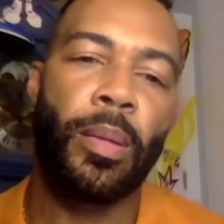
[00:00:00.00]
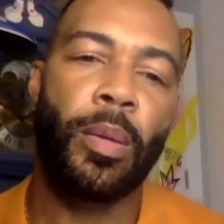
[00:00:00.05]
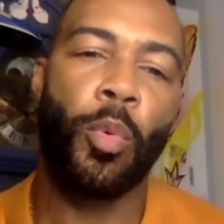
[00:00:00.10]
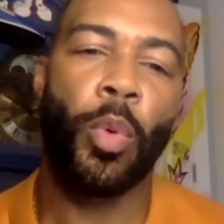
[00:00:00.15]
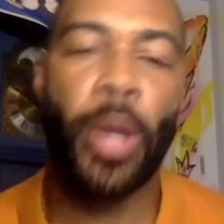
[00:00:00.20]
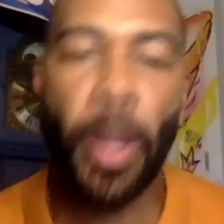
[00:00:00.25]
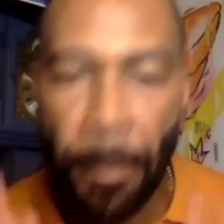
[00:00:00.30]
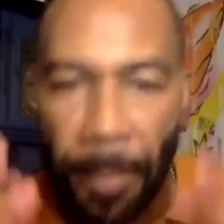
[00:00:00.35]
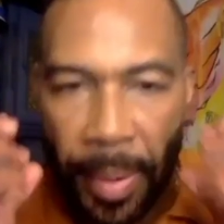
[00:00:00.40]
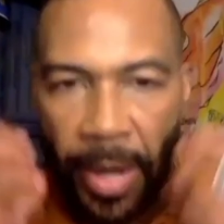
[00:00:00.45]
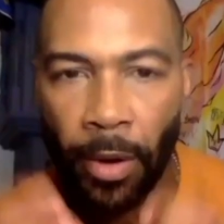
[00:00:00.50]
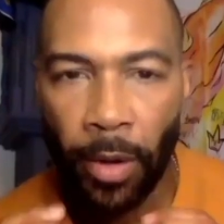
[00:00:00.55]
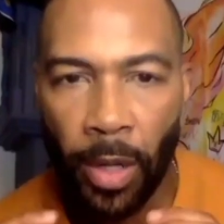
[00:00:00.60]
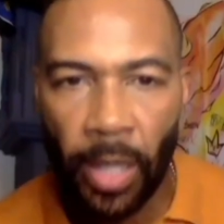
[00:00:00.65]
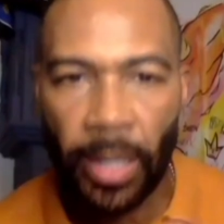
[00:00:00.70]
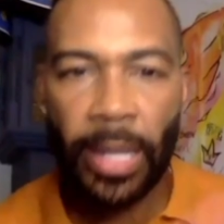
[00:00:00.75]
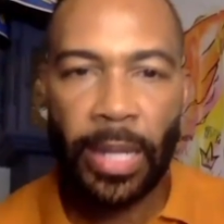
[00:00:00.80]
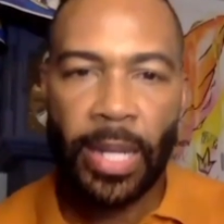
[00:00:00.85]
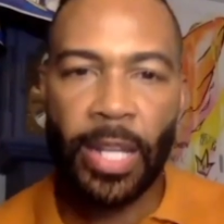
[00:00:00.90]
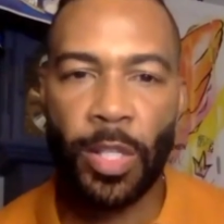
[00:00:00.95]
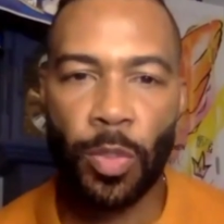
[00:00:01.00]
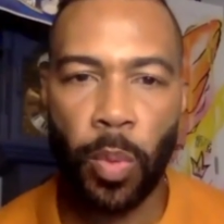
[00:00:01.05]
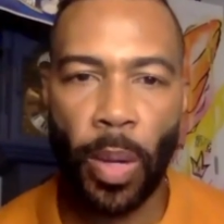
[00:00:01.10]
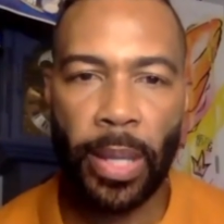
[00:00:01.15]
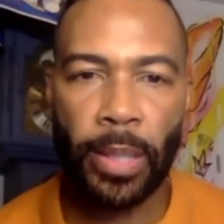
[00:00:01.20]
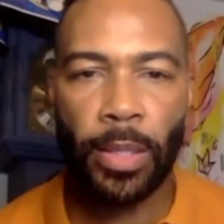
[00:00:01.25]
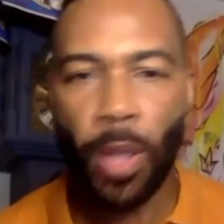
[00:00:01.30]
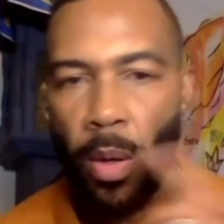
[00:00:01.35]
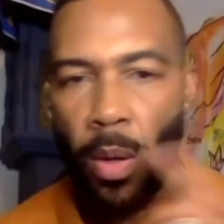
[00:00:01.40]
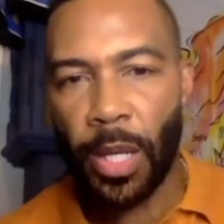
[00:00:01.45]
with a beard looking this
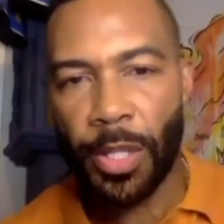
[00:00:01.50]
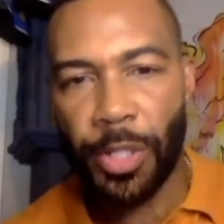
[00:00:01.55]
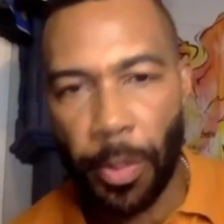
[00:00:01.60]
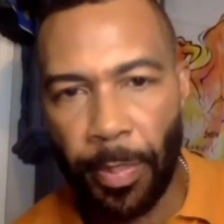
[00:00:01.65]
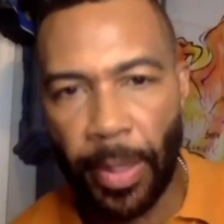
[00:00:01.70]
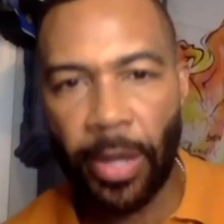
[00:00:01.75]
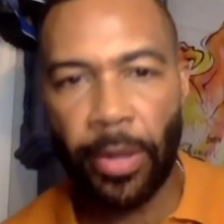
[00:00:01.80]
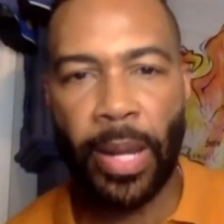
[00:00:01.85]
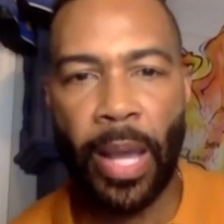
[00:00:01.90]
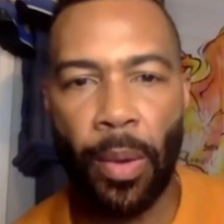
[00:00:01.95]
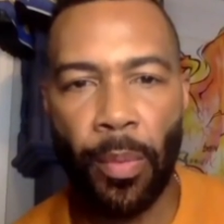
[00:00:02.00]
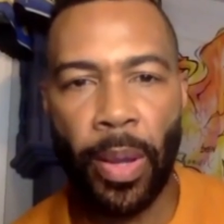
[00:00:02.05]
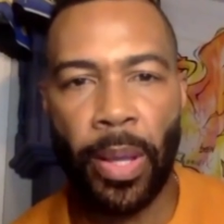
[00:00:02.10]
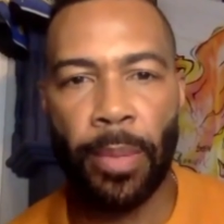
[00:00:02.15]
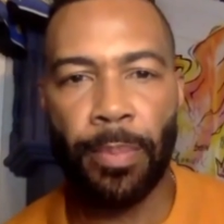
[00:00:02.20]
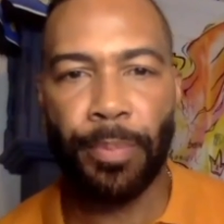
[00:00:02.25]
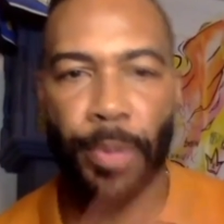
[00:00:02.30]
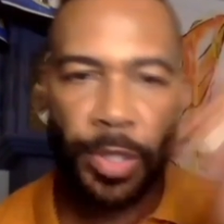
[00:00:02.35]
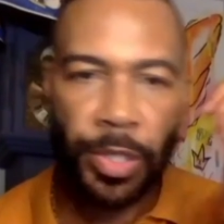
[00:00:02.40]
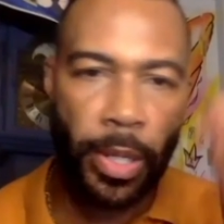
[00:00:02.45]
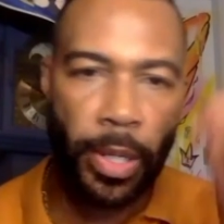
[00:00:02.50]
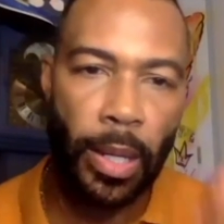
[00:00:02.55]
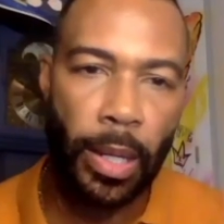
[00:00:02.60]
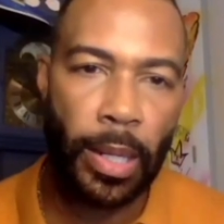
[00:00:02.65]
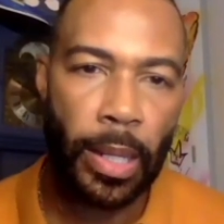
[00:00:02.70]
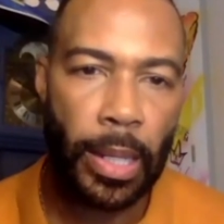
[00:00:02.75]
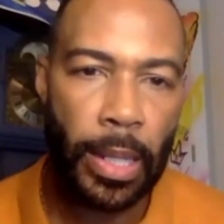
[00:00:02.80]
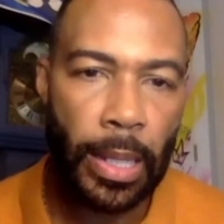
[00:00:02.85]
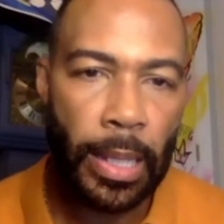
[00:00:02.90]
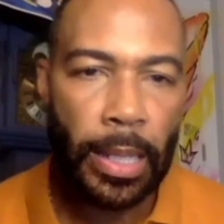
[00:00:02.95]
way. Don't cut your beard that way. Put your,
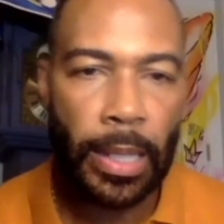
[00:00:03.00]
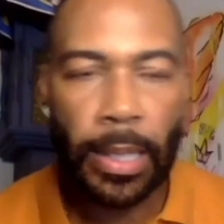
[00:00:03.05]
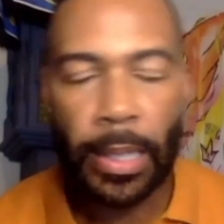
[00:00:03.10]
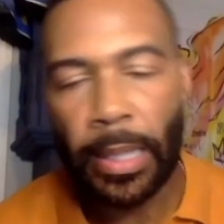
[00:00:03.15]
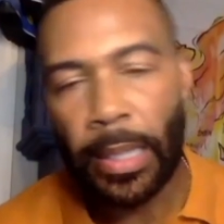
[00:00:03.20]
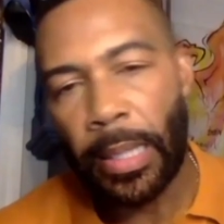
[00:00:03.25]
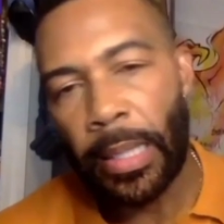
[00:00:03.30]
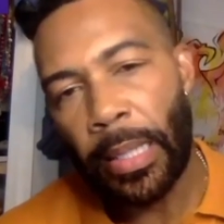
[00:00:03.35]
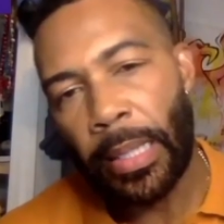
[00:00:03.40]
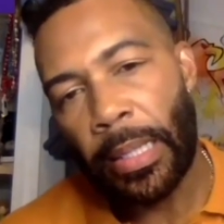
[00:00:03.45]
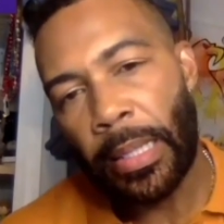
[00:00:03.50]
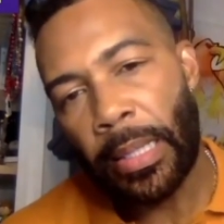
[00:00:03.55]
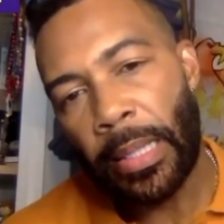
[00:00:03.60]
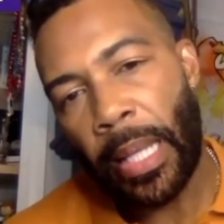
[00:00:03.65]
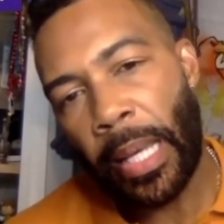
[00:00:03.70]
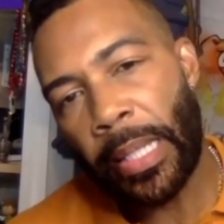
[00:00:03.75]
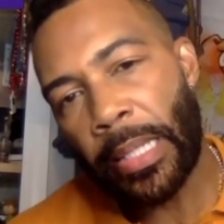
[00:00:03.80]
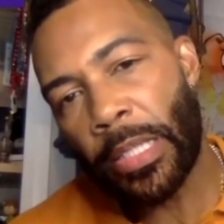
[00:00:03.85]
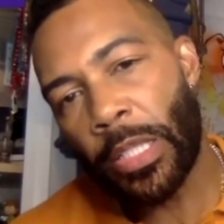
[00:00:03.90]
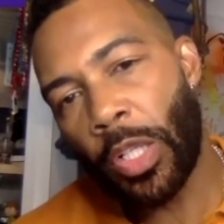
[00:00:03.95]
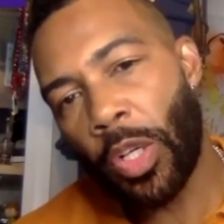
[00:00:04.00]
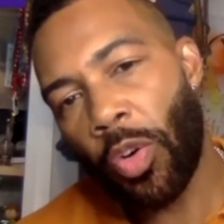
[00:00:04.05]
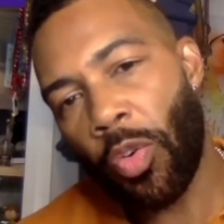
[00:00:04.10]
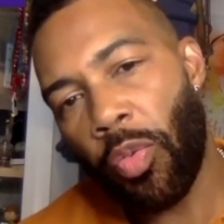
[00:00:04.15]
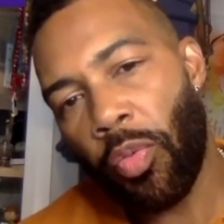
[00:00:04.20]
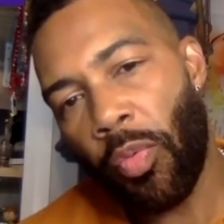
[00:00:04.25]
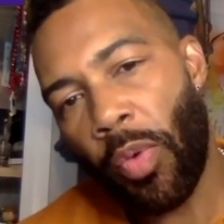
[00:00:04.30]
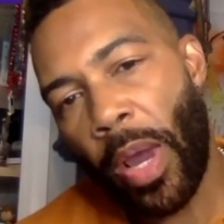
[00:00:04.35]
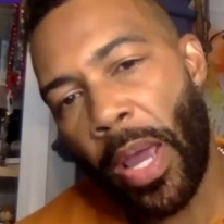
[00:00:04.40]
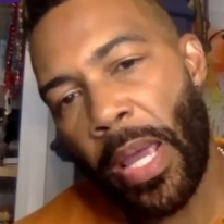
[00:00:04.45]
like, it's
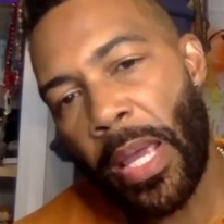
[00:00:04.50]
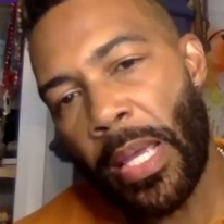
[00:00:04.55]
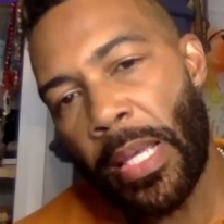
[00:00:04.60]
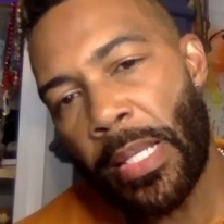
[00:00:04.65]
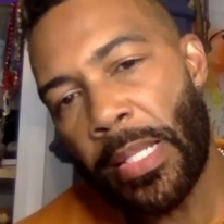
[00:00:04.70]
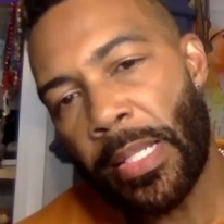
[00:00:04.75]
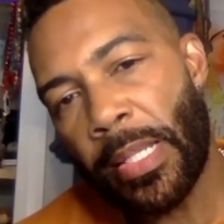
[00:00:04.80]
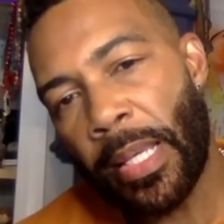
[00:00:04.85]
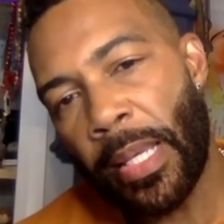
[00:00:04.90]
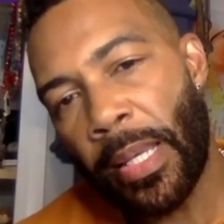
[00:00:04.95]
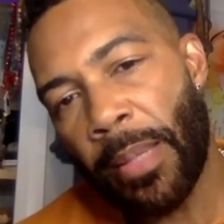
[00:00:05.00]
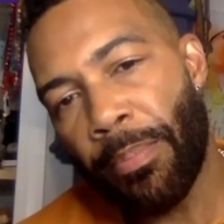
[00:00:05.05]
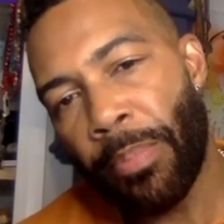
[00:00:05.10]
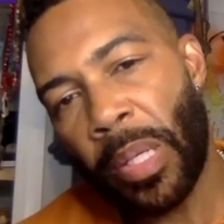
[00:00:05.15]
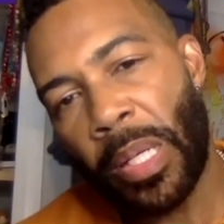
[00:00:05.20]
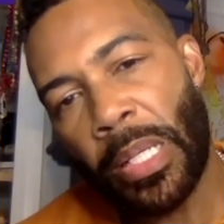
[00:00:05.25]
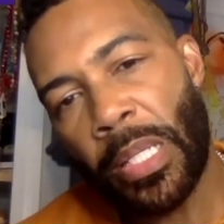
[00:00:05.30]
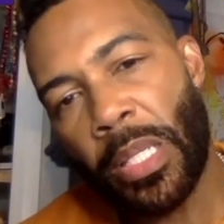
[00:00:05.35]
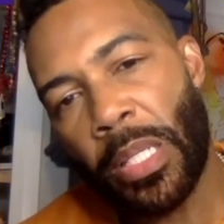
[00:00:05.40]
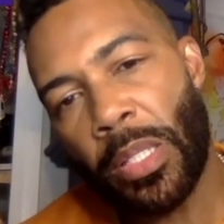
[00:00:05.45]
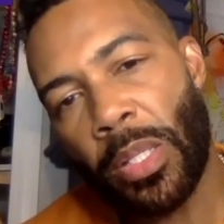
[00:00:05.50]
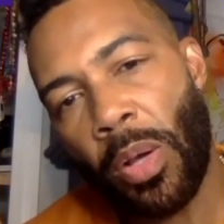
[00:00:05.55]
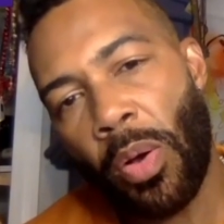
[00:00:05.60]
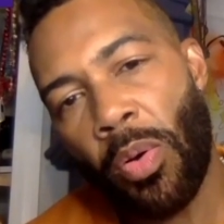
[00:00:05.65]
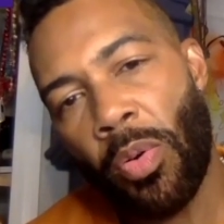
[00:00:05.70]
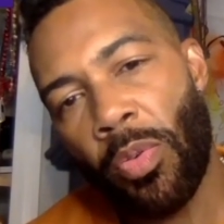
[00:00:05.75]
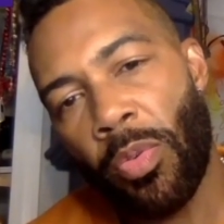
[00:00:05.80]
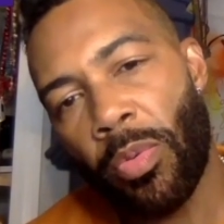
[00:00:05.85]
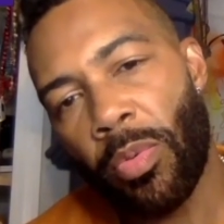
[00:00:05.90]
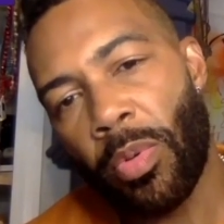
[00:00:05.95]
crazy, but it's yeah. so
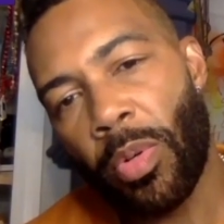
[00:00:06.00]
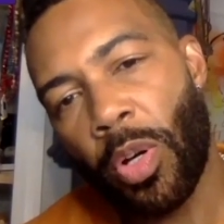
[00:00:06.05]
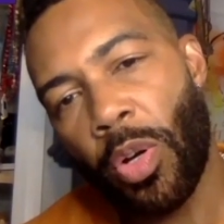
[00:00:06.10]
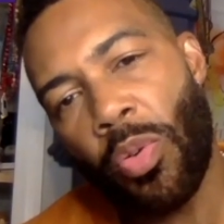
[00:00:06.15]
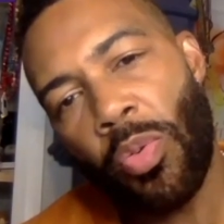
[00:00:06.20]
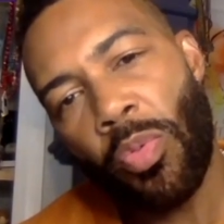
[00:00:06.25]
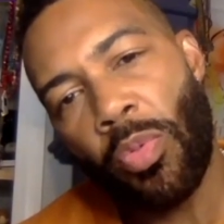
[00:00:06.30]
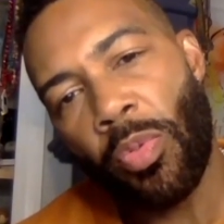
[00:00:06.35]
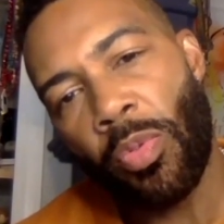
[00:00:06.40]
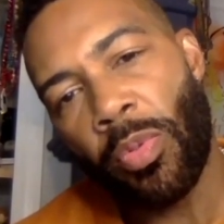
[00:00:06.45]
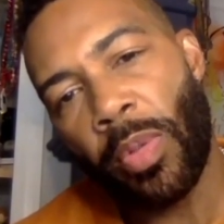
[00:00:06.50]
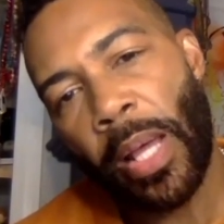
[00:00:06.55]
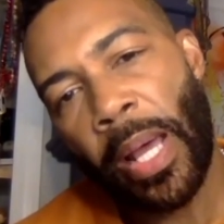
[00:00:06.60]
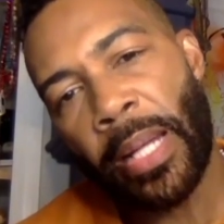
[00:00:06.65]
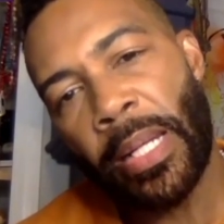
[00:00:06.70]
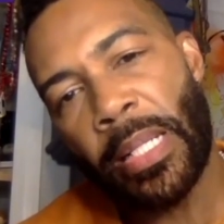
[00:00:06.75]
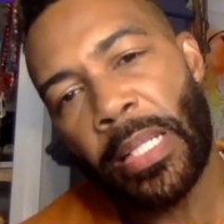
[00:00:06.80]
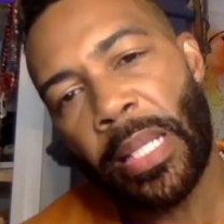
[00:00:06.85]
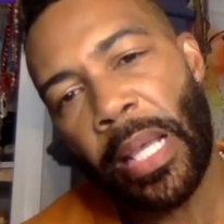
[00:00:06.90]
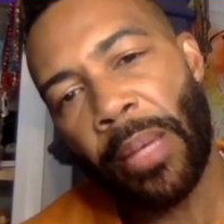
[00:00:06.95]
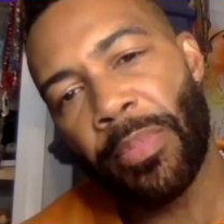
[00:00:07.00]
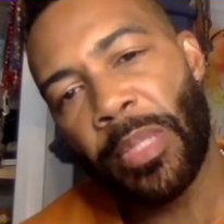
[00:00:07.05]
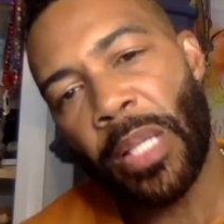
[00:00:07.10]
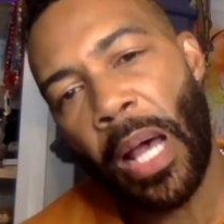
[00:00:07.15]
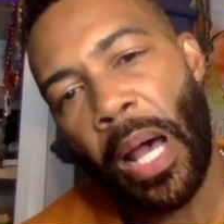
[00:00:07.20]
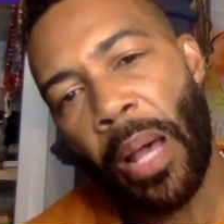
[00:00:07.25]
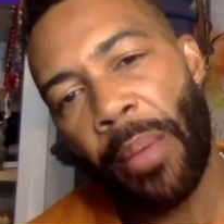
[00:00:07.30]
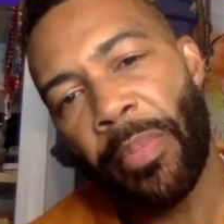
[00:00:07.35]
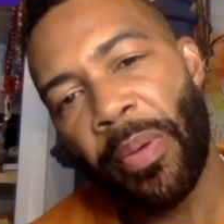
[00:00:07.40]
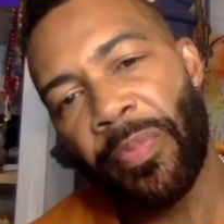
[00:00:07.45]
cool at the same
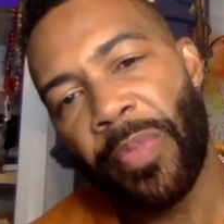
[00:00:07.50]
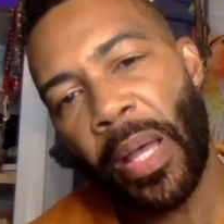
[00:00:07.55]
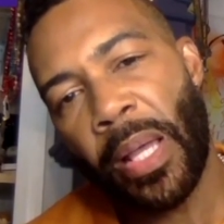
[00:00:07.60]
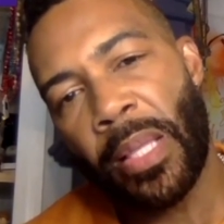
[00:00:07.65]
time, if